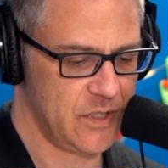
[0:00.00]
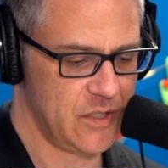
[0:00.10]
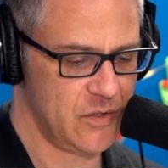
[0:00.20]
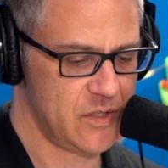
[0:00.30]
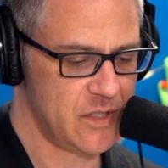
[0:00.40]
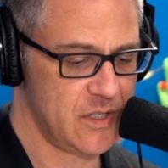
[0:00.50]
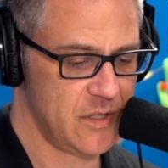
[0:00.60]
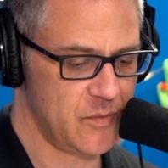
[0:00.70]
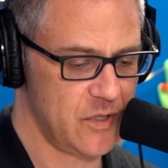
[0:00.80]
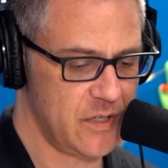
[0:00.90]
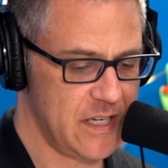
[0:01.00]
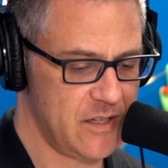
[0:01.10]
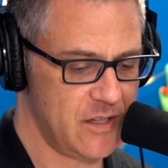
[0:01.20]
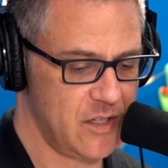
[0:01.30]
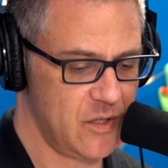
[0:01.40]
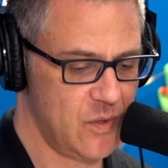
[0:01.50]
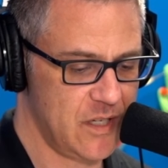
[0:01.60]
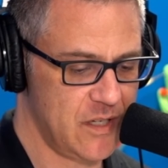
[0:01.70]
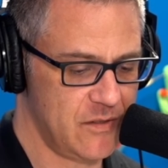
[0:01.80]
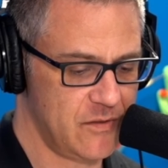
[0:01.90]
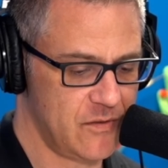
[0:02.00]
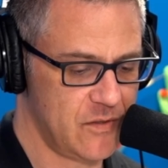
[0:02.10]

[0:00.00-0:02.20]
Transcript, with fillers: reduce the number. Now that you have.